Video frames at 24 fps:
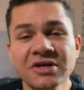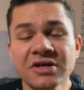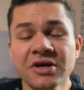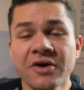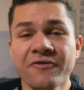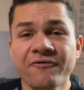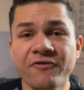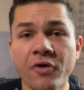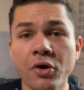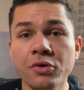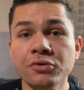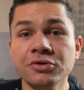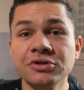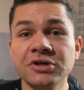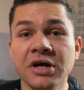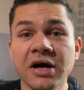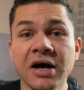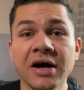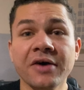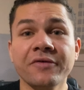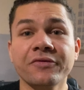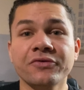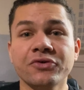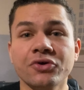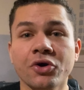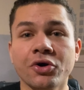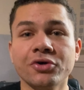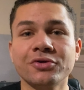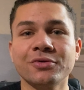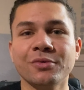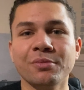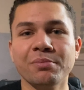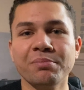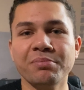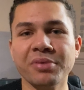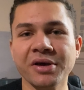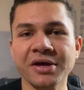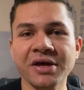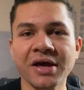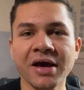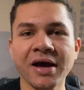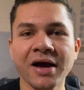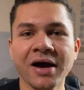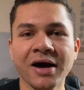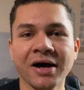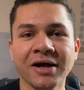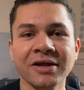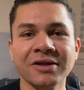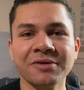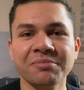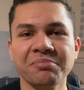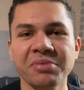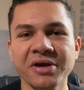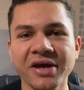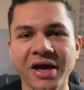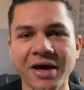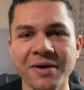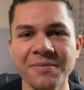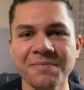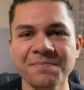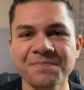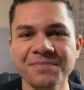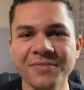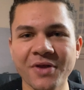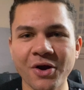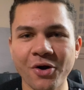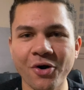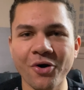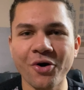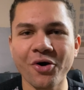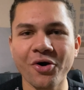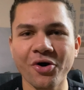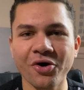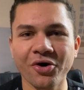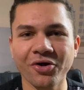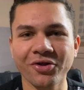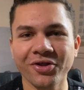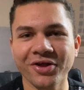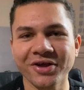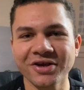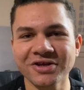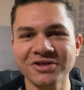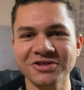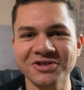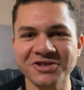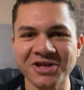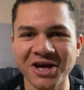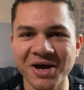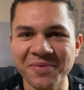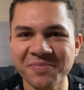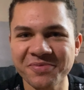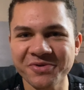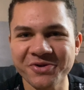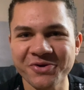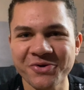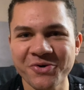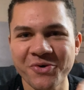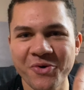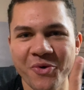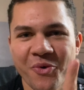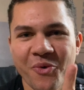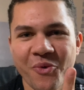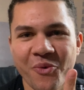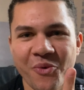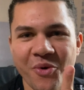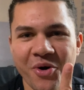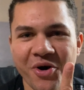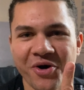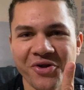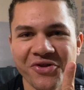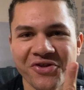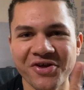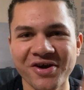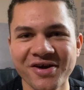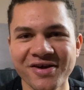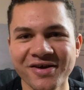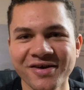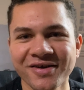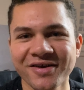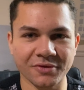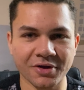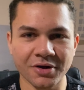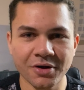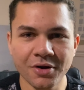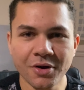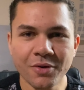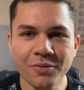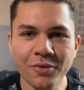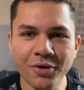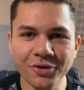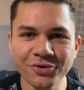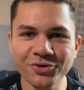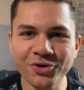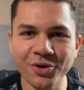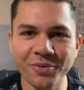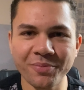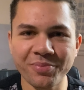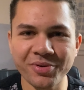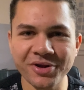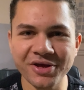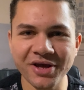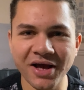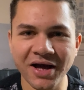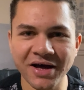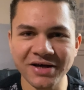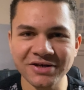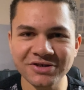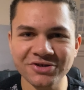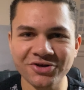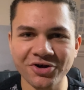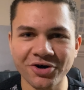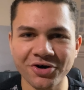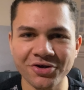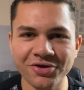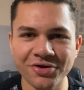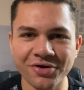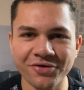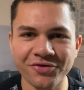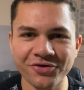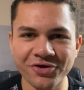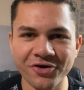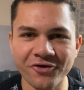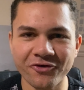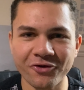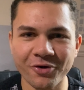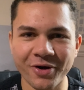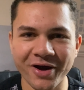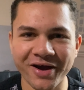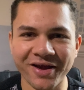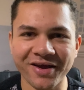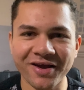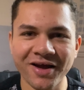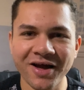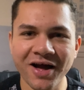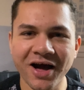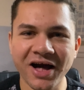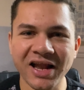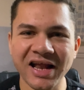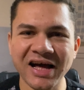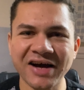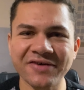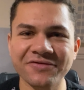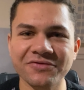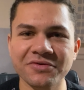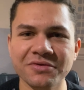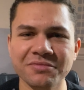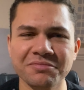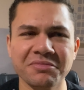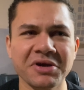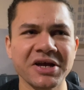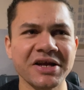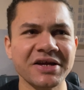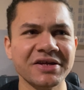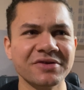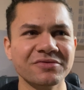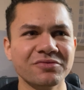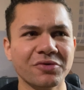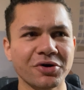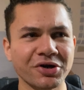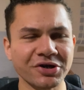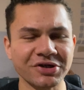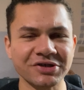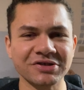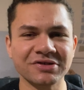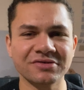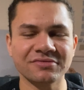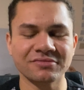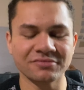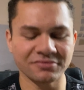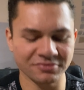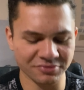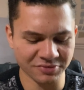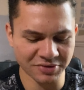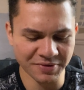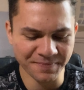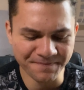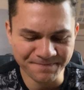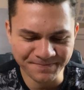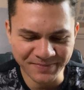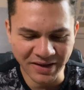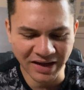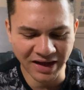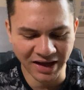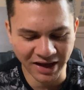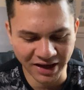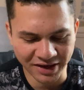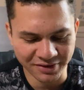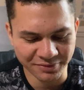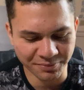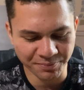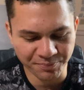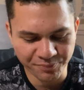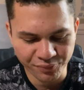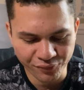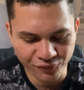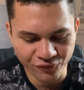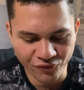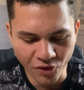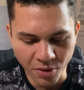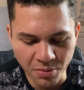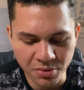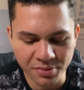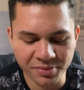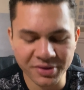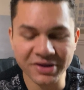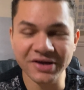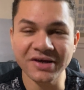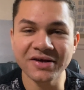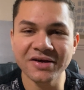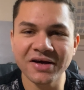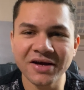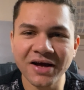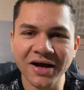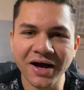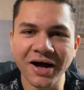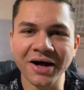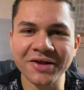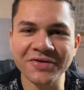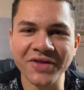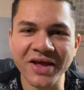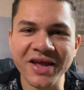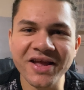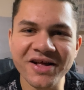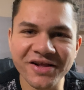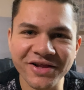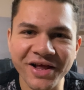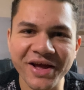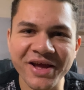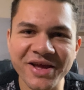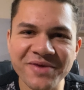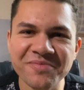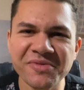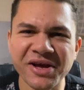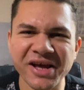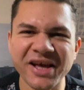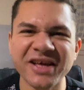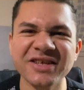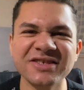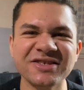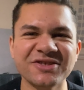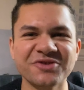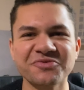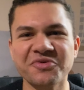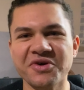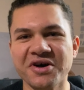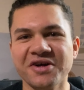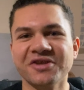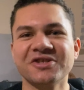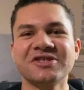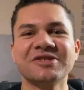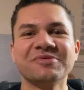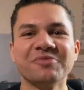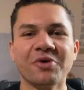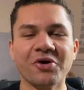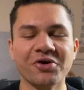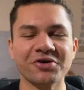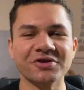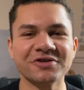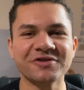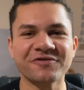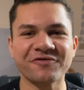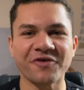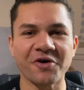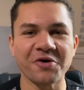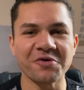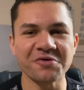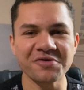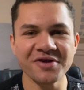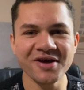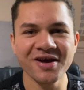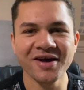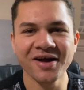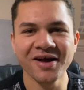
Phones have gotten bigger and bigger, all except one. One company has gone the other way and have made what is probably, and they claim, is the world's smallest phone.